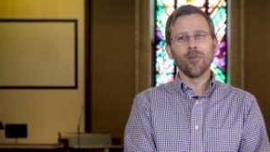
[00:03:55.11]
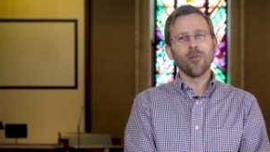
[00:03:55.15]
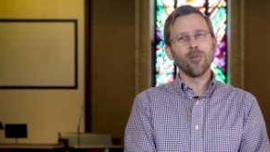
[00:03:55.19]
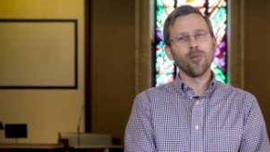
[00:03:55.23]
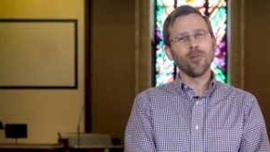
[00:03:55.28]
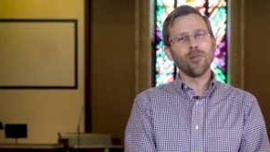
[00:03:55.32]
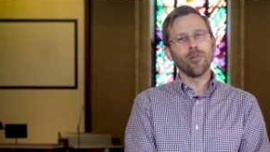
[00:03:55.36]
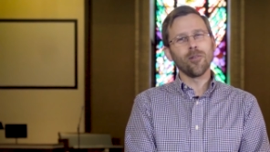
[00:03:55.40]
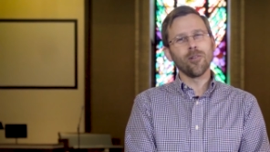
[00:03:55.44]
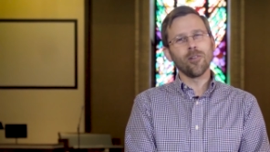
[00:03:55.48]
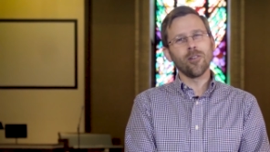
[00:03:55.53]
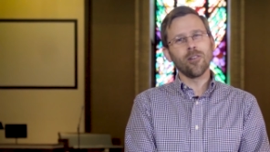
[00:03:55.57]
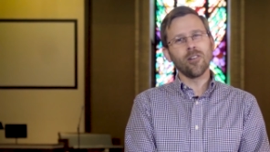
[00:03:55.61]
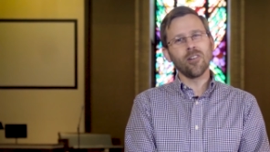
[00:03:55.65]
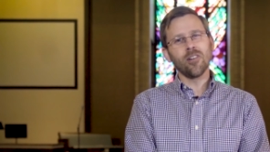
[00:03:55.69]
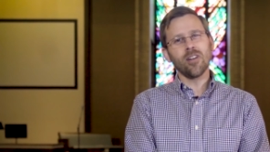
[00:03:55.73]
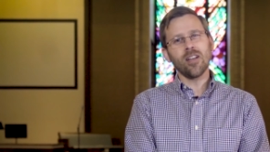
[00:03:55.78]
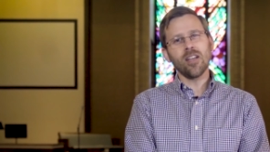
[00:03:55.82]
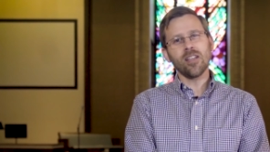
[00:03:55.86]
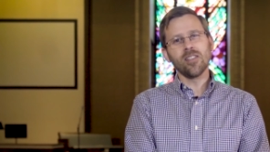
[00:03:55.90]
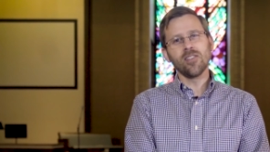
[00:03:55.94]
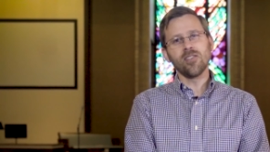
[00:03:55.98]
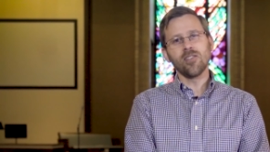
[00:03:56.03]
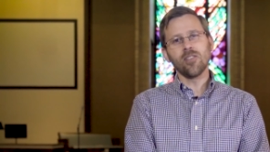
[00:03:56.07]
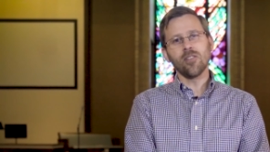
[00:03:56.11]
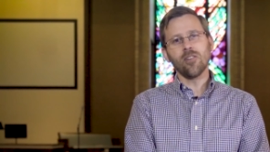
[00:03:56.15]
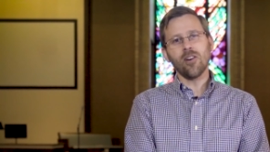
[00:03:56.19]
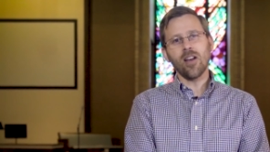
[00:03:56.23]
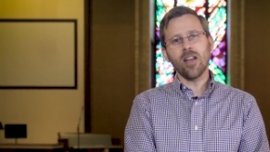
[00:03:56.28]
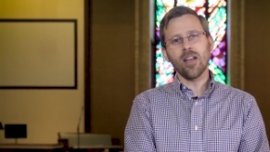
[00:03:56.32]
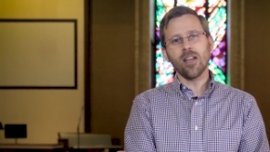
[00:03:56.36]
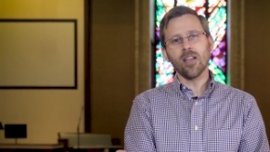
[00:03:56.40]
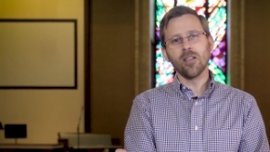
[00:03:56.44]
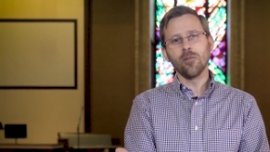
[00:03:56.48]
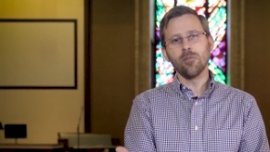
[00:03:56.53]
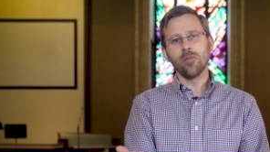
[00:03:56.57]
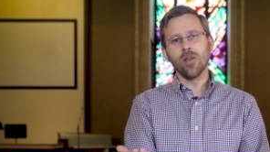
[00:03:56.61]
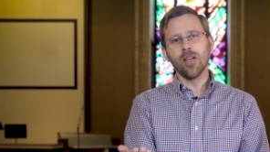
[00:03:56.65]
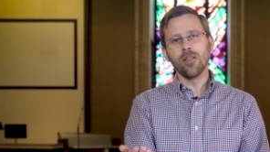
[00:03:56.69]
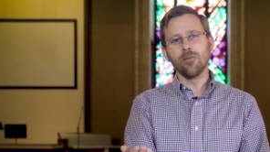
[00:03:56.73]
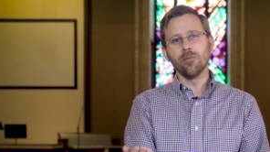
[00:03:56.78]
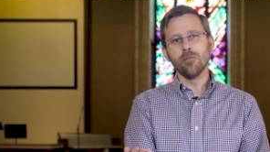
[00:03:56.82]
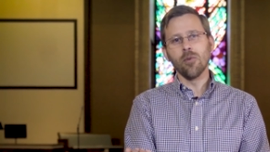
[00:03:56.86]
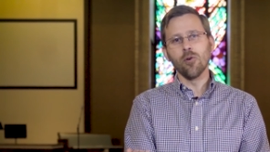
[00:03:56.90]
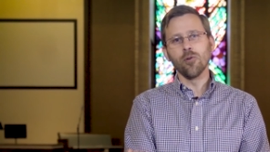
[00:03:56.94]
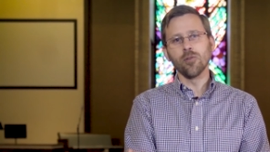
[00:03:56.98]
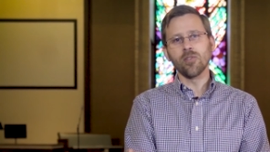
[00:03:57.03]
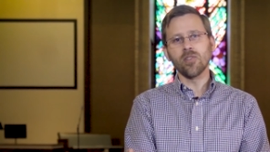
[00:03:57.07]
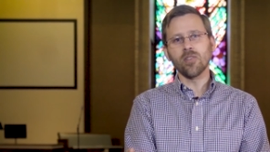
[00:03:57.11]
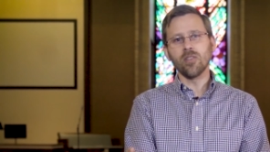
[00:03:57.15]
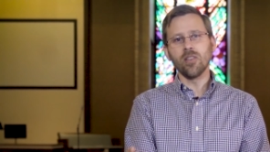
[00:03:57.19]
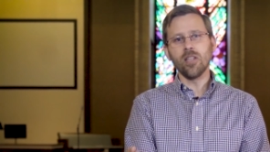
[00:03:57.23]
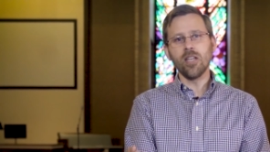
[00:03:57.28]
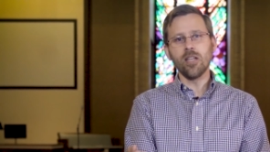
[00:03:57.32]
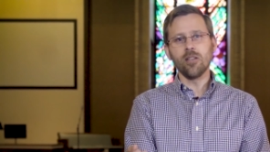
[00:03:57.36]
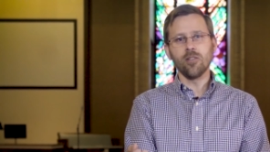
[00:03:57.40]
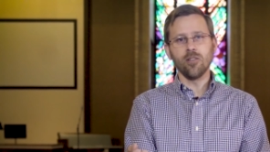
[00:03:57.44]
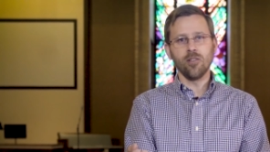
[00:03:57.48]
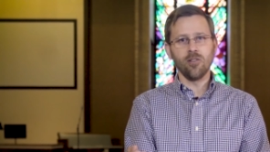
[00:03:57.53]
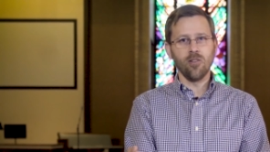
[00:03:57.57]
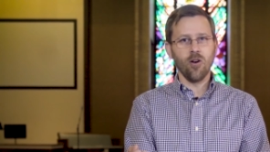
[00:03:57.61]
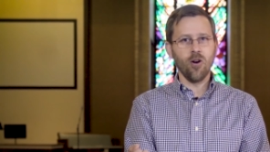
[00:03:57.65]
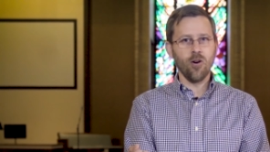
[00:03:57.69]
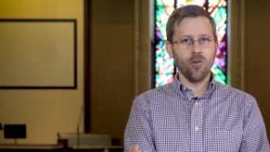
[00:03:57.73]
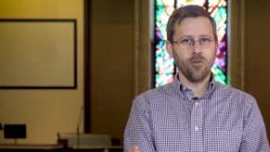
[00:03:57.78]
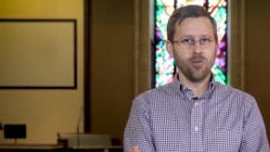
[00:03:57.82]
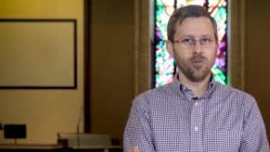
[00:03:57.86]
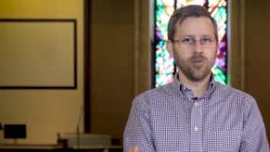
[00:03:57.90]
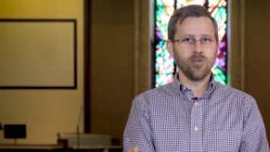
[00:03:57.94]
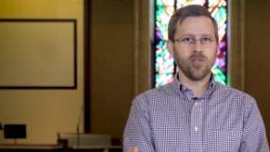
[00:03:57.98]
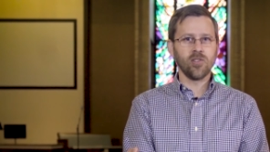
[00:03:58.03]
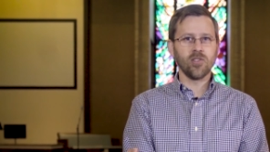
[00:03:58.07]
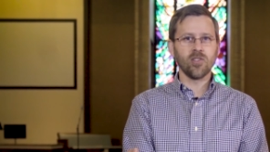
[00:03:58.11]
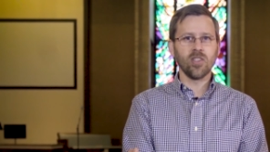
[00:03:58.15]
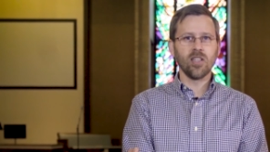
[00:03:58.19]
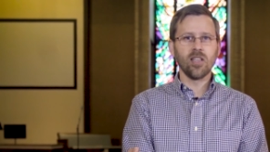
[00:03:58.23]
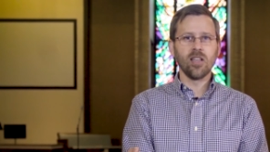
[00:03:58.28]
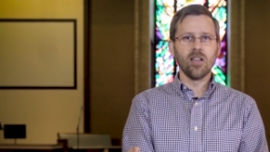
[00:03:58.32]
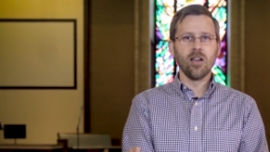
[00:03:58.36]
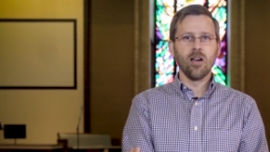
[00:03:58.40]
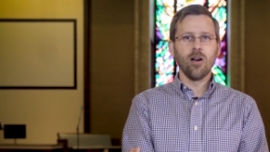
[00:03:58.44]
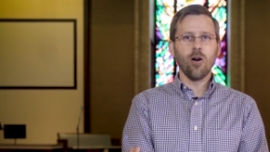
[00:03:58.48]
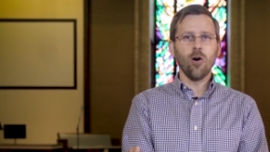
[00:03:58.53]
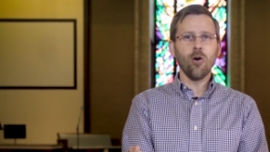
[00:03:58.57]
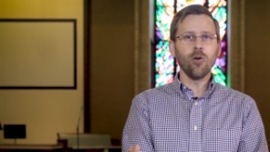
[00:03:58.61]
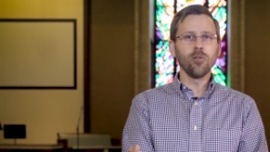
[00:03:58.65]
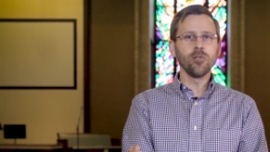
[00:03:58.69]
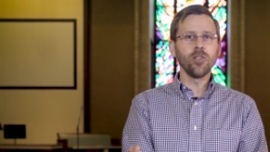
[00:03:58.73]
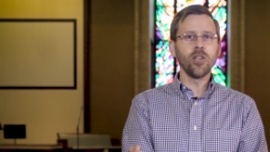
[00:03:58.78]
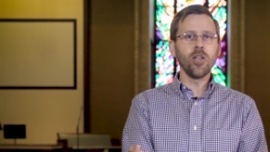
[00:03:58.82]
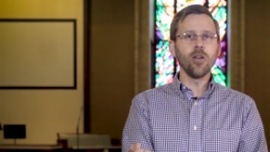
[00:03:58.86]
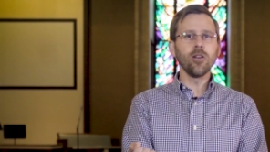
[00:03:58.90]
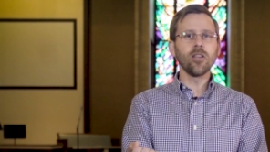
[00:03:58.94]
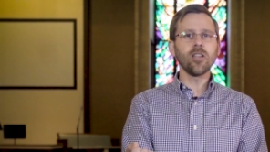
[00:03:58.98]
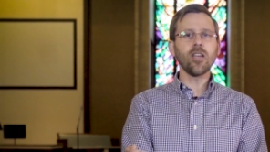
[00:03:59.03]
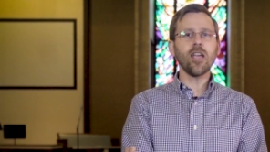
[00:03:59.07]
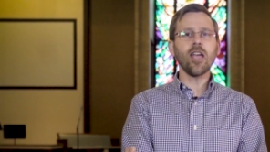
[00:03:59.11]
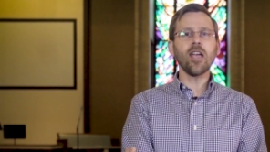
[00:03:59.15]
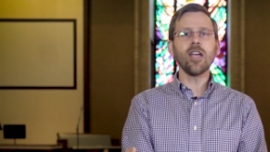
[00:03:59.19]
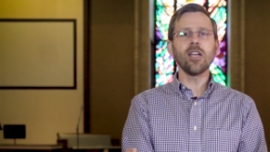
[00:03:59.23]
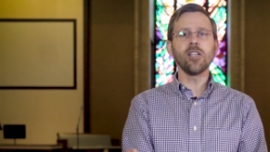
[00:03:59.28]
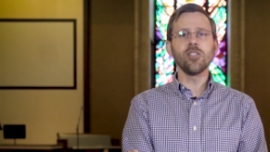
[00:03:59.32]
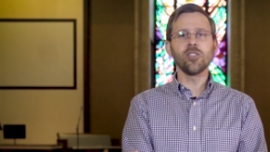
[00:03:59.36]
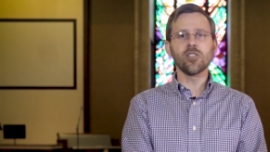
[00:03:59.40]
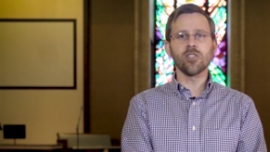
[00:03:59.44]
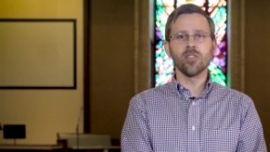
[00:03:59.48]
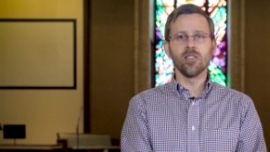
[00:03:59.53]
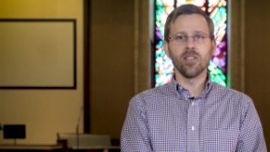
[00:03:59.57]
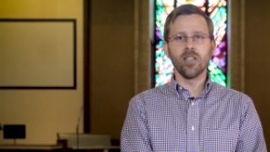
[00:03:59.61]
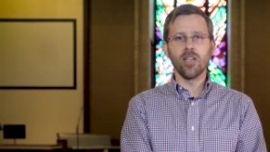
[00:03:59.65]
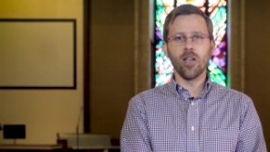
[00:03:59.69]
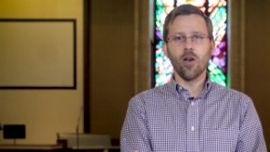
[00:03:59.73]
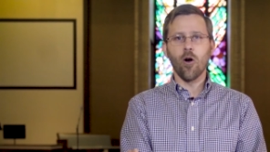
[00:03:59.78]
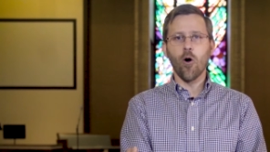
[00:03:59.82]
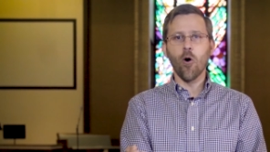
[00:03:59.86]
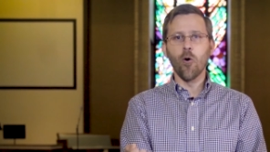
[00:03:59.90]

Or has your hand been mostly closed, only occasionally